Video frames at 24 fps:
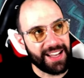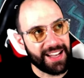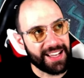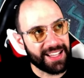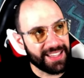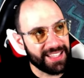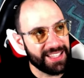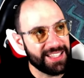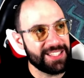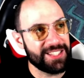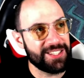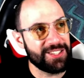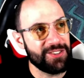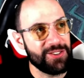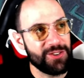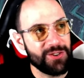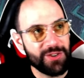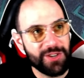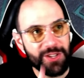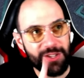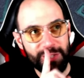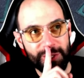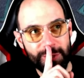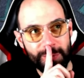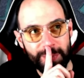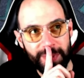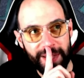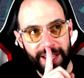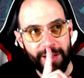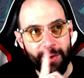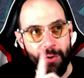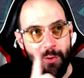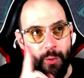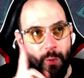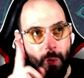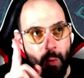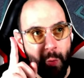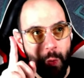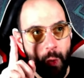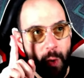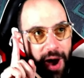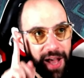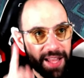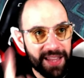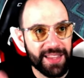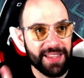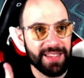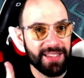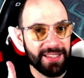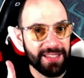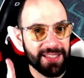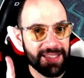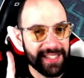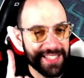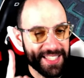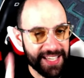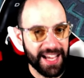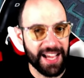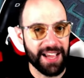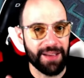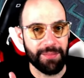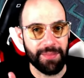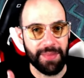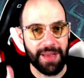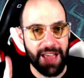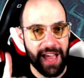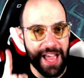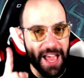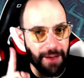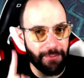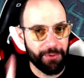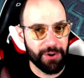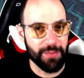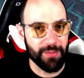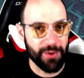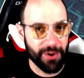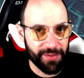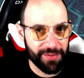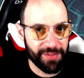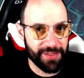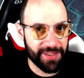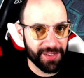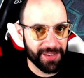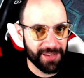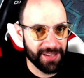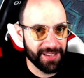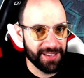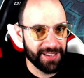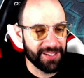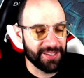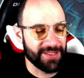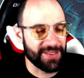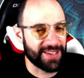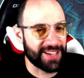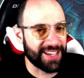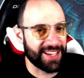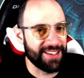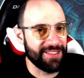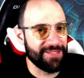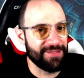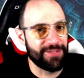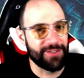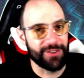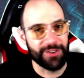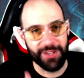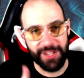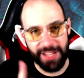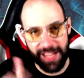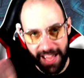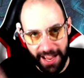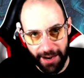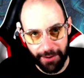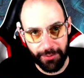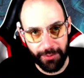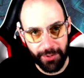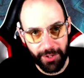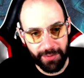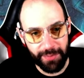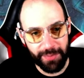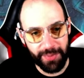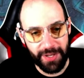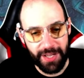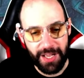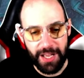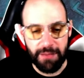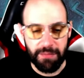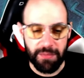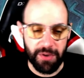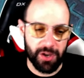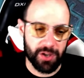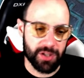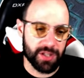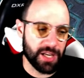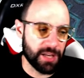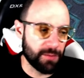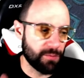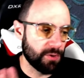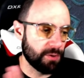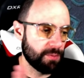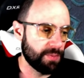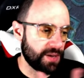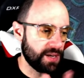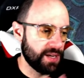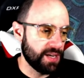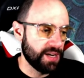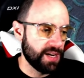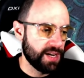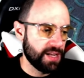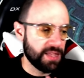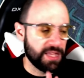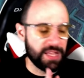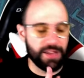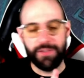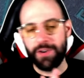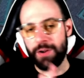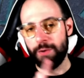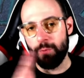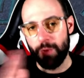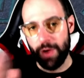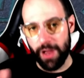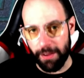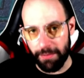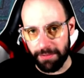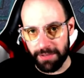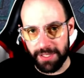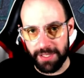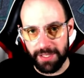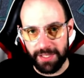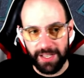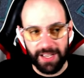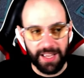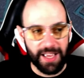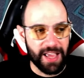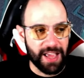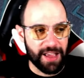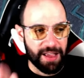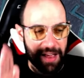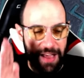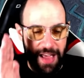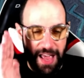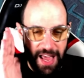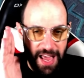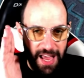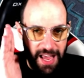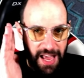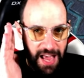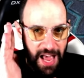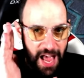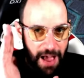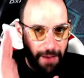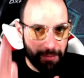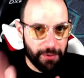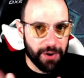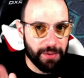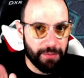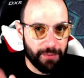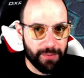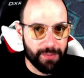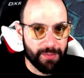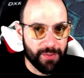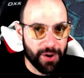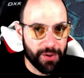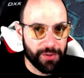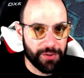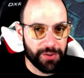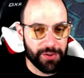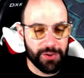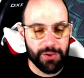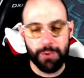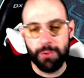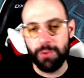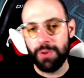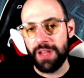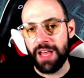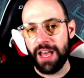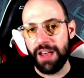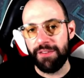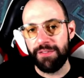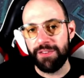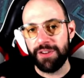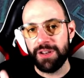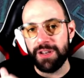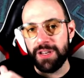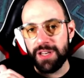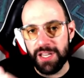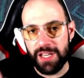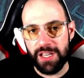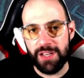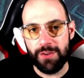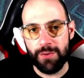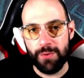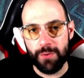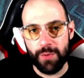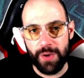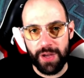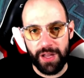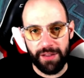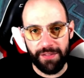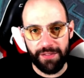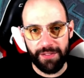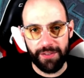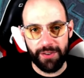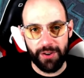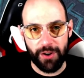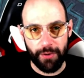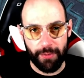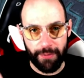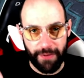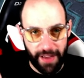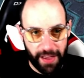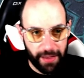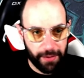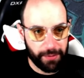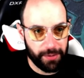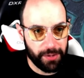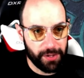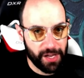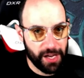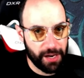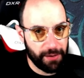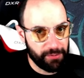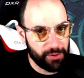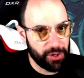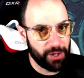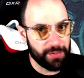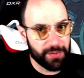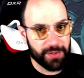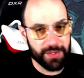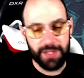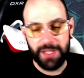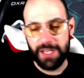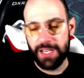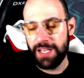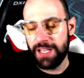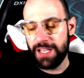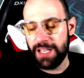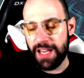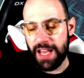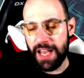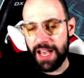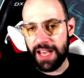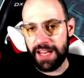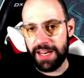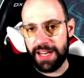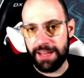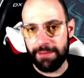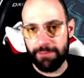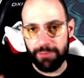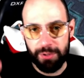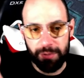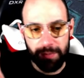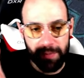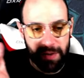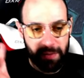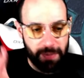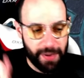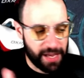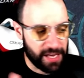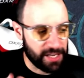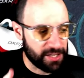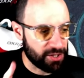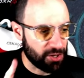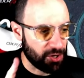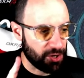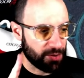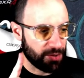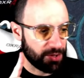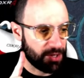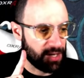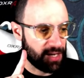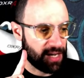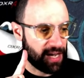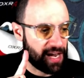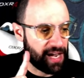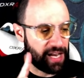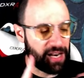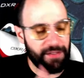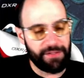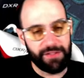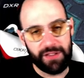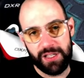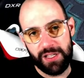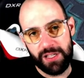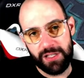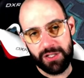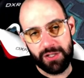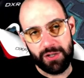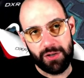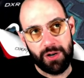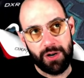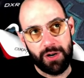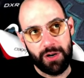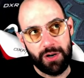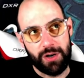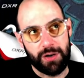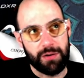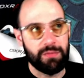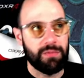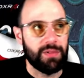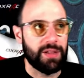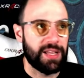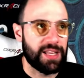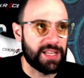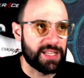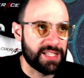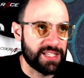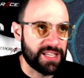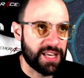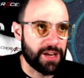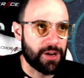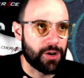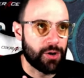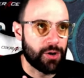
At least you need to play one time every month, okay, for the airdrop, because it will be different waves. Every month you will have a new wave of airdrops, and it will be based on the N F Ts or, let's say,